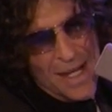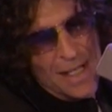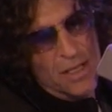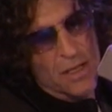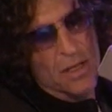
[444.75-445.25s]

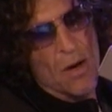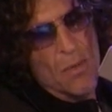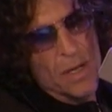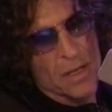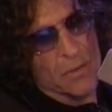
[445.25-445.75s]
He's just
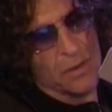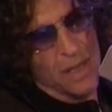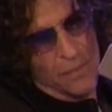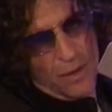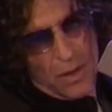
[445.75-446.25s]
always so
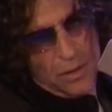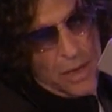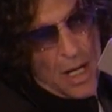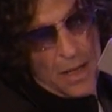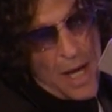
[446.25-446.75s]
difficult,
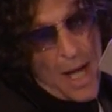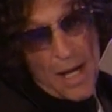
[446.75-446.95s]
Jan.